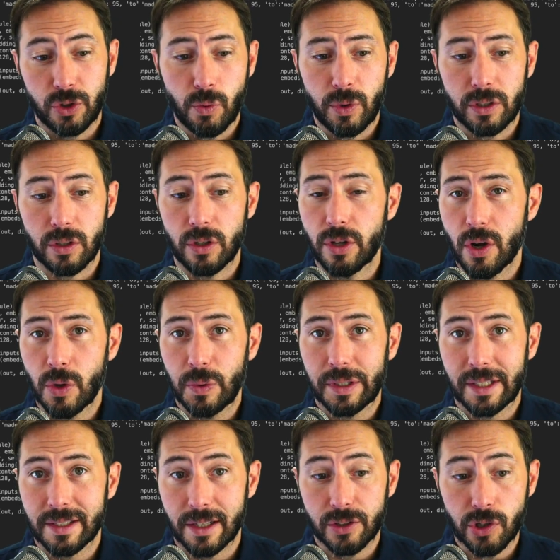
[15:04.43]
You wouldn't know
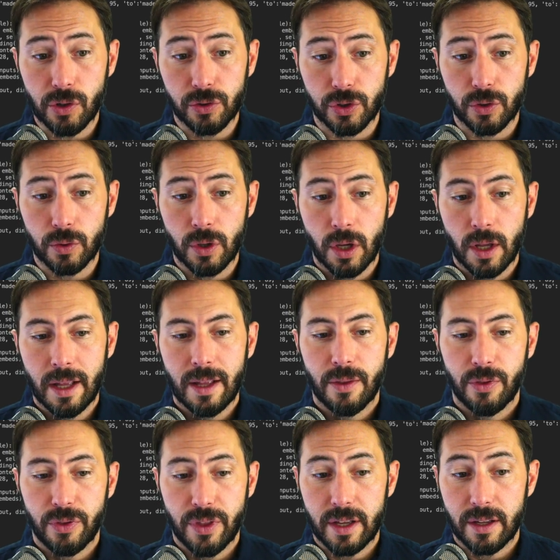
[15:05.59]
unless I told you
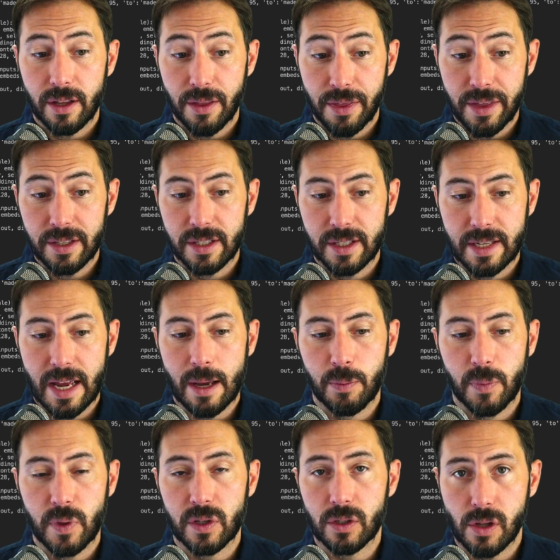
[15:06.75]
that this step,
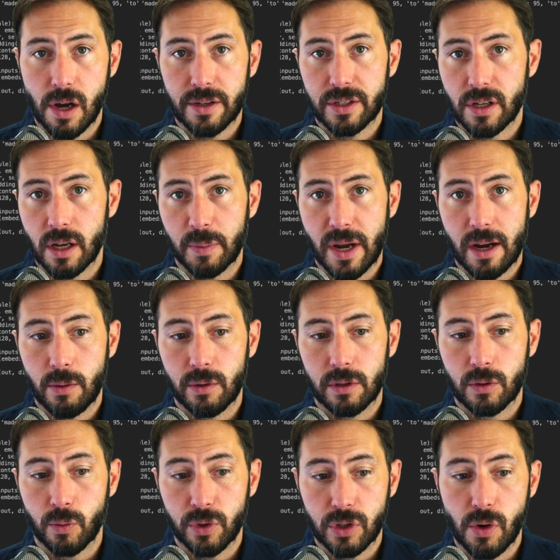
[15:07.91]
this loss dot
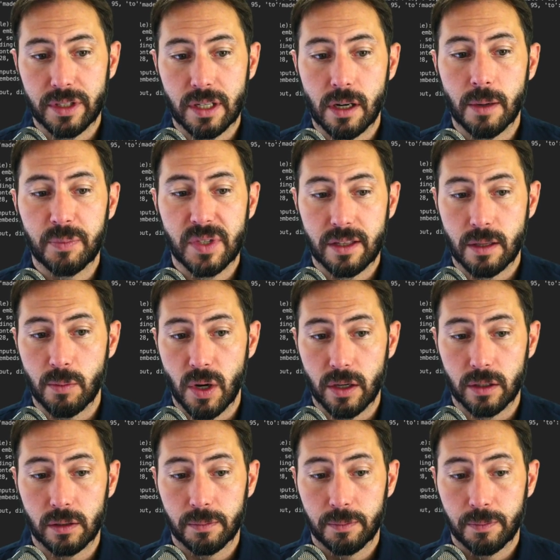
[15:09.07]
backwards, was going to update the
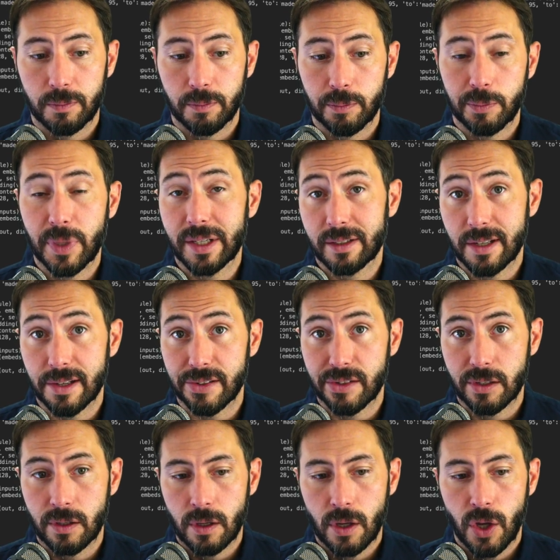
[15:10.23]
model, but it
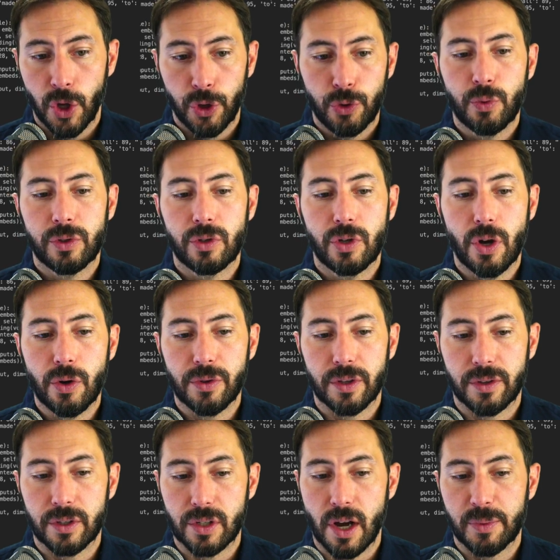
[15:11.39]
does. You wouldn't know
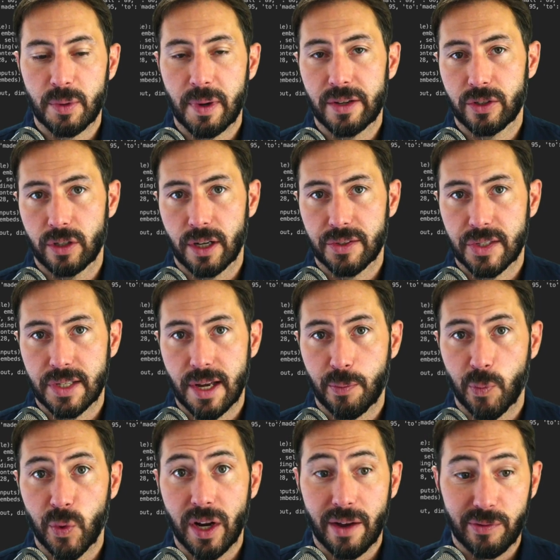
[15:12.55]
that this optimizer dot step
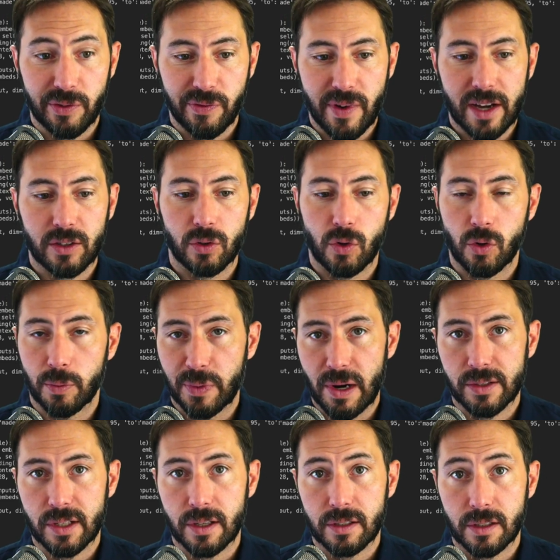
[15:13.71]
would have an effect on the whole
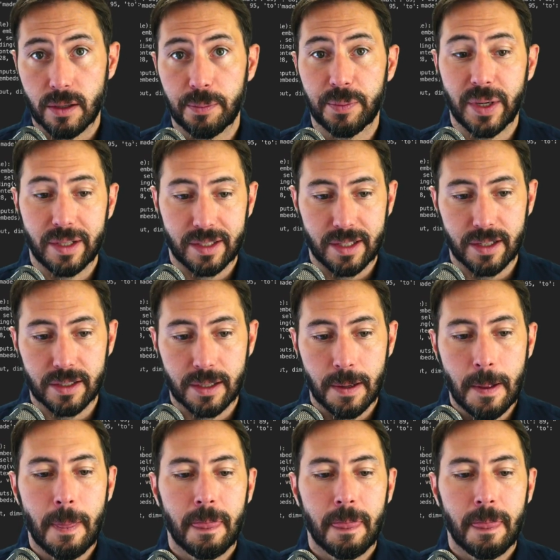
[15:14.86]
process, but it does.